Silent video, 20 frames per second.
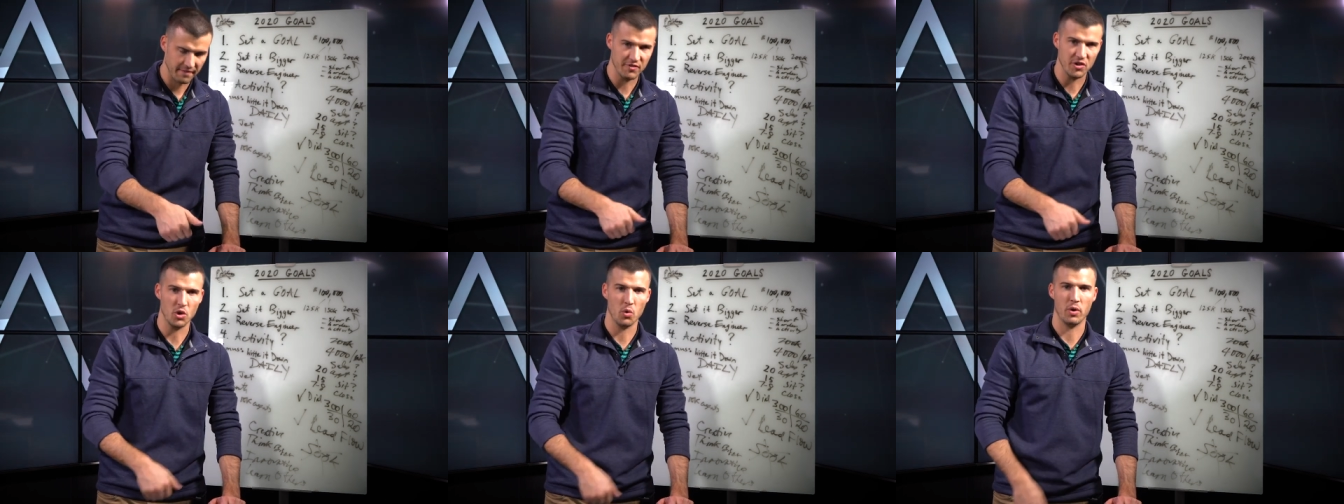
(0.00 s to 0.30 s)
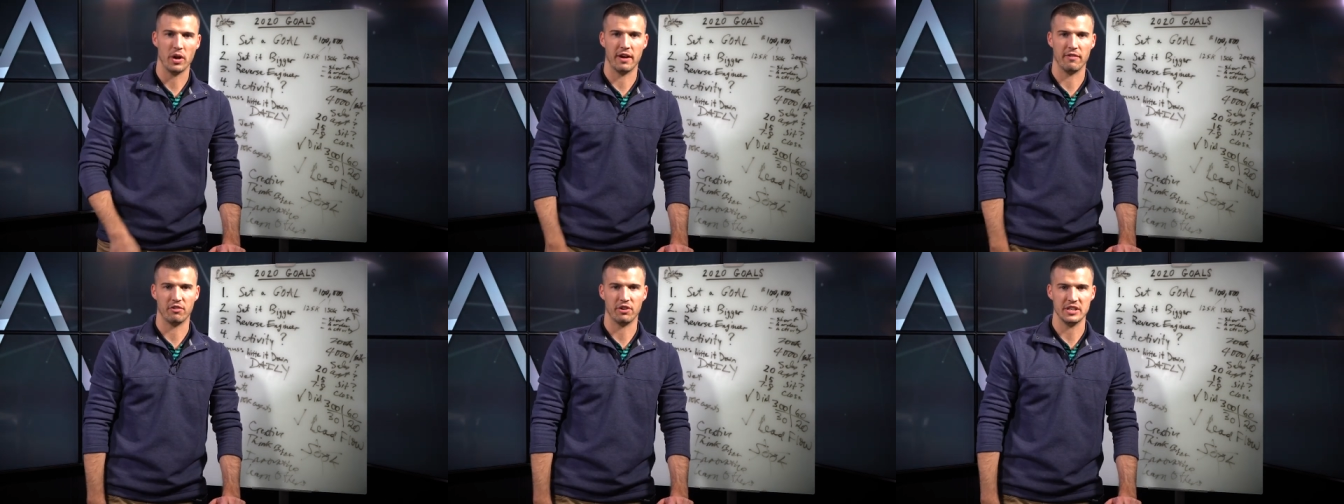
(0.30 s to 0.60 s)
do
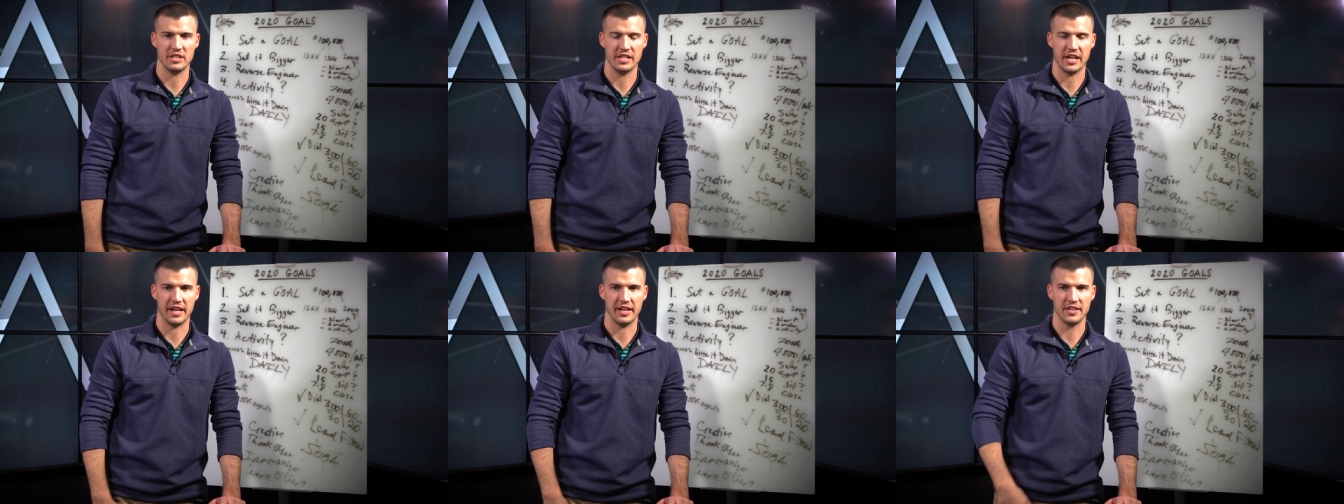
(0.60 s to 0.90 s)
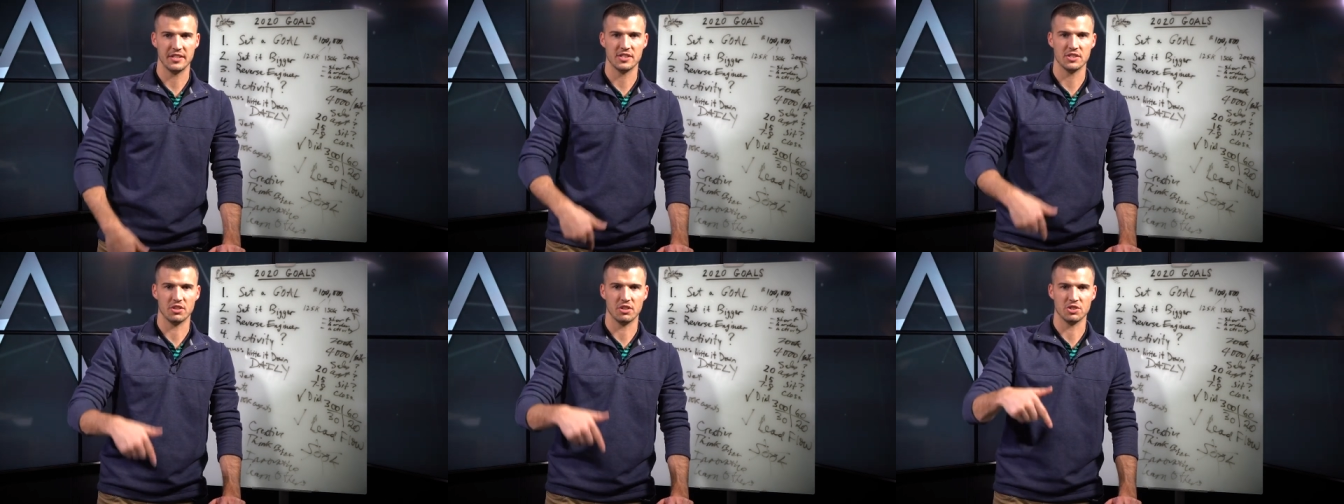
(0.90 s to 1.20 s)
whatever it
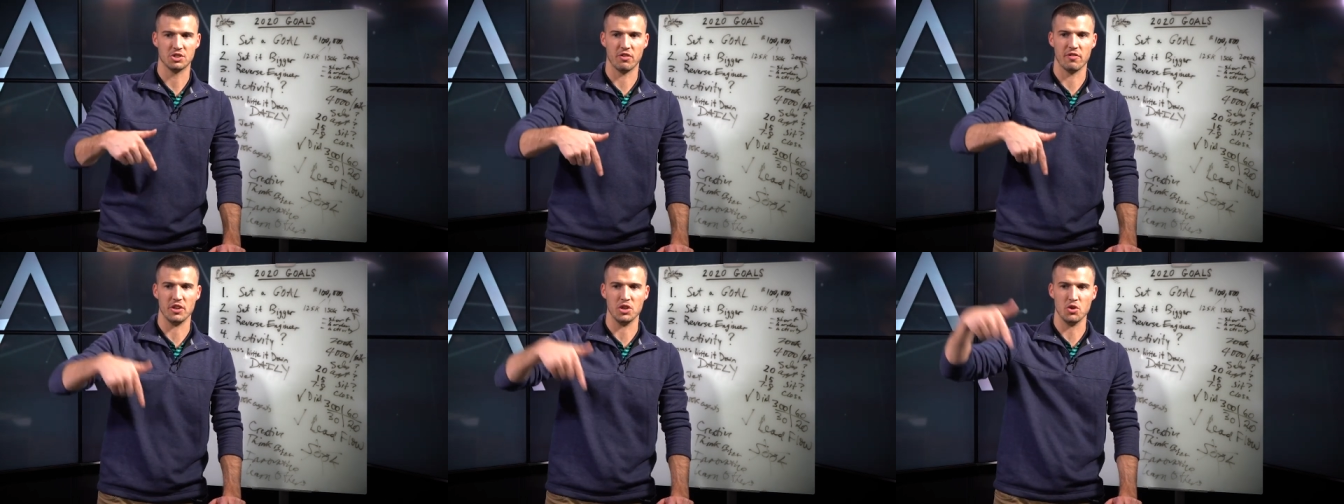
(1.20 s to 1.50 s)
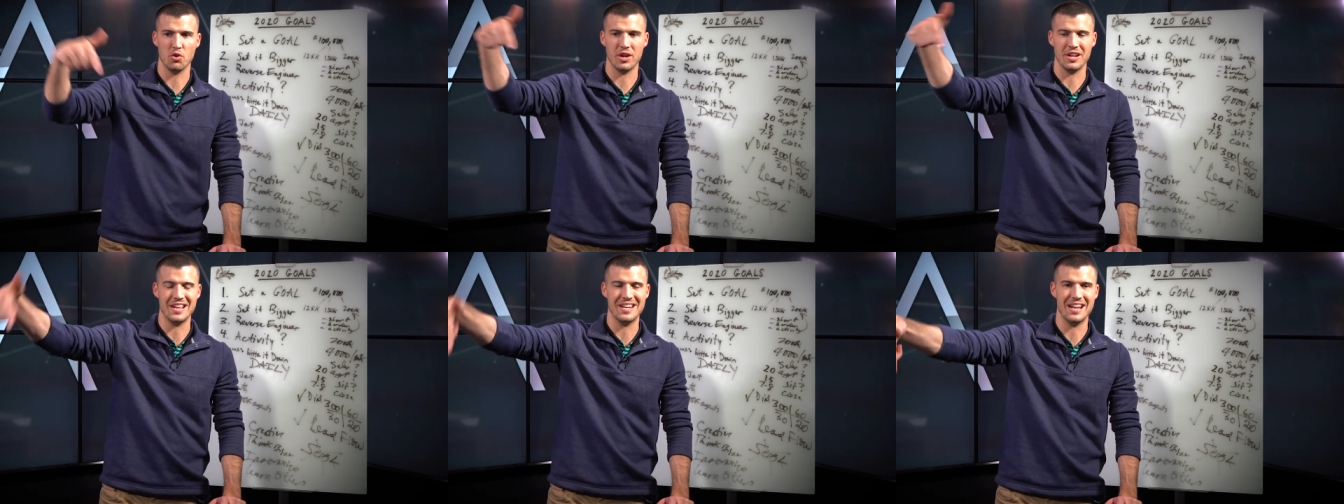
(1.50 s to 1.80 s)
takes so that
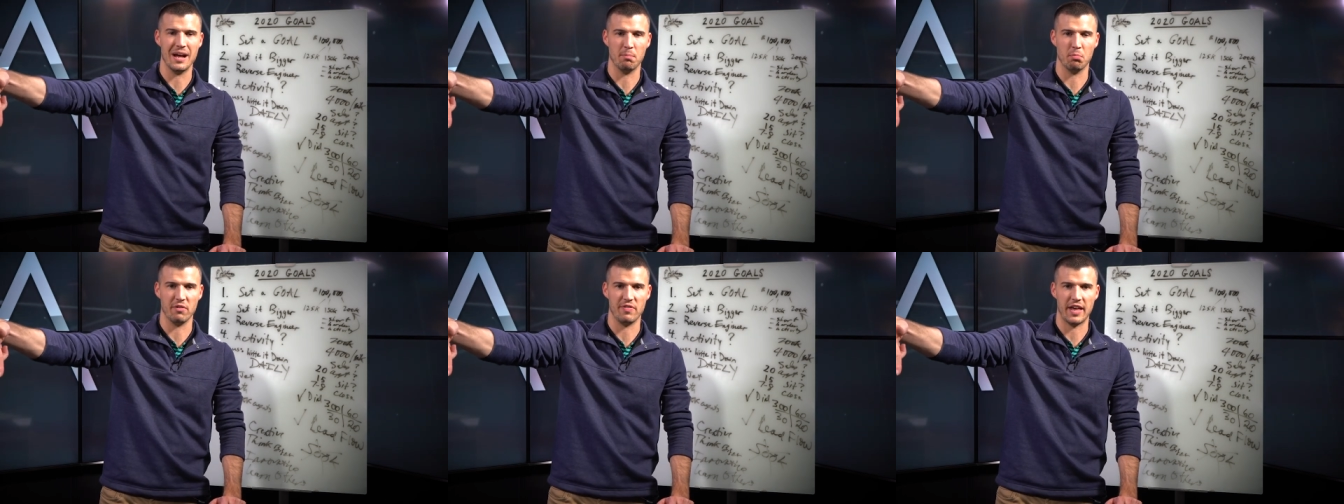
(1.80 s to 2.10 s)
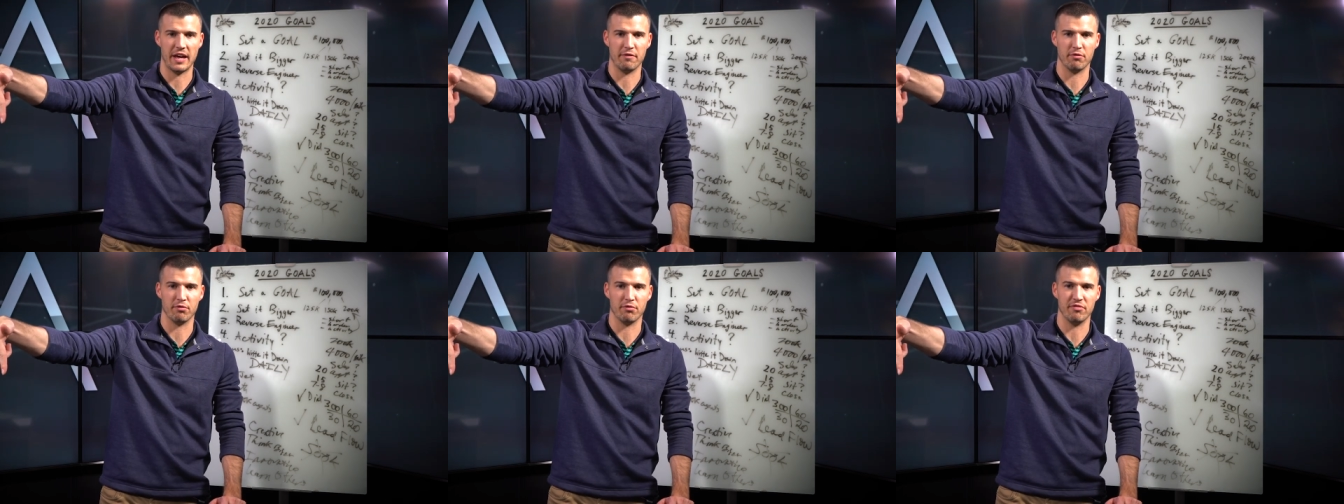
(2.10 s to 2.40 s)
you can end up with
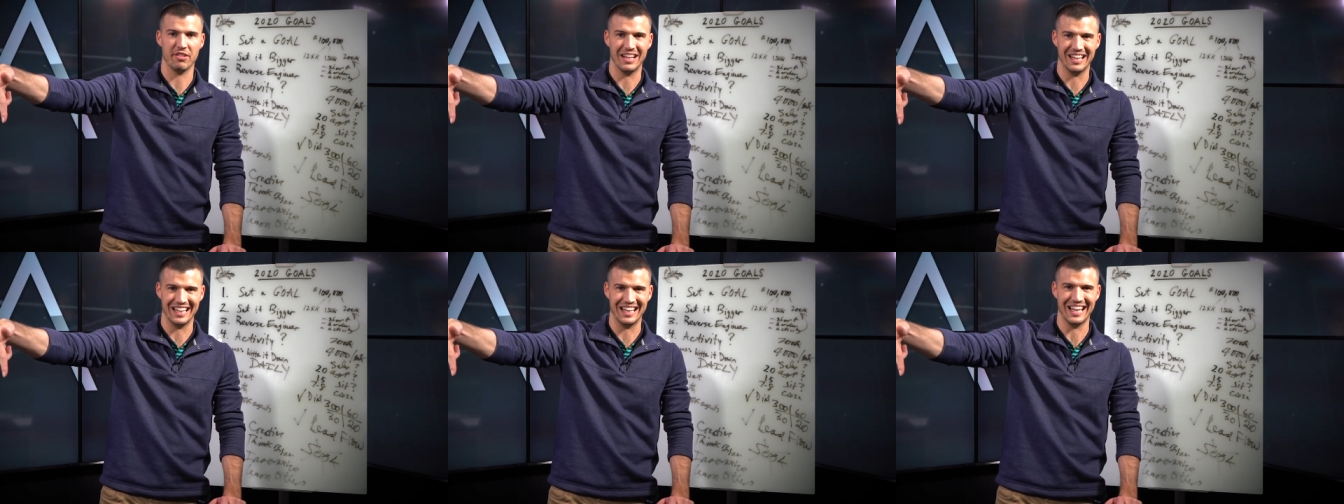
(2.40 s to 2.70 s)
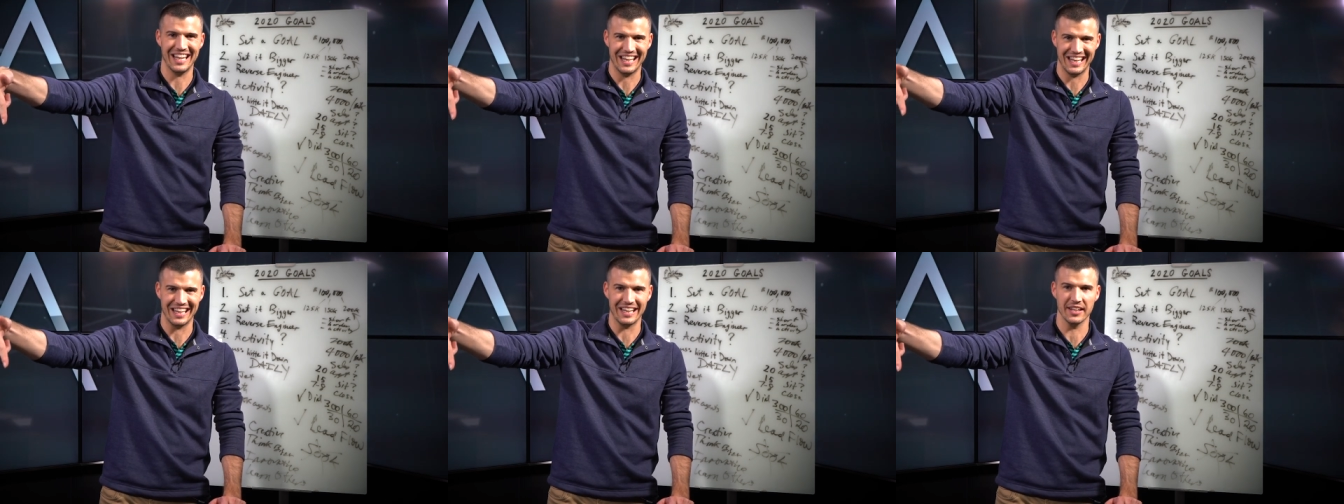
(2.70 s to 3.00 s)
that
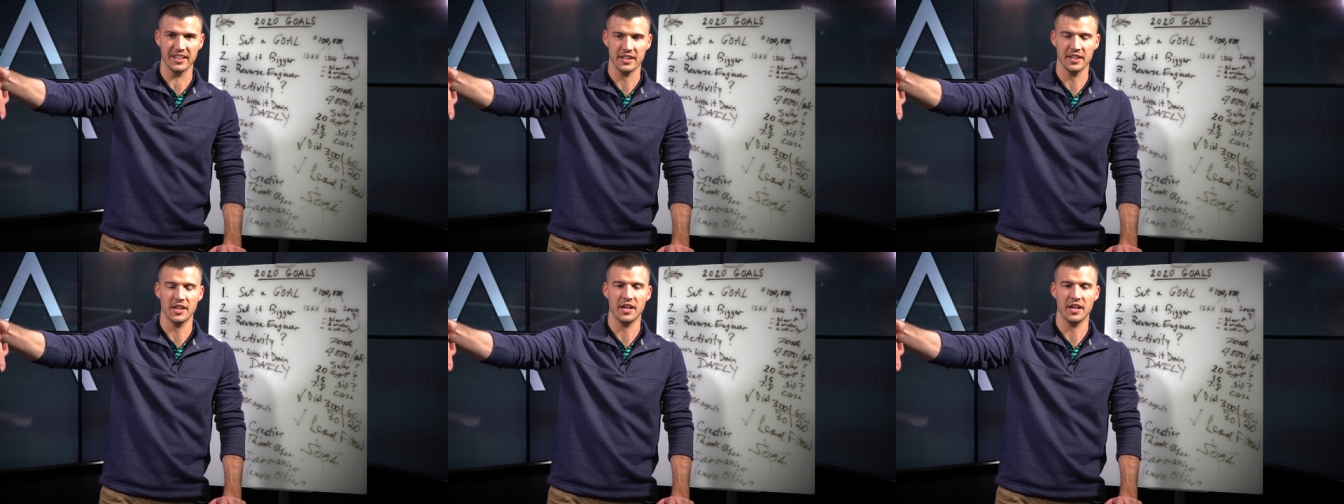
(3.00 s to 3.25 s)
feeling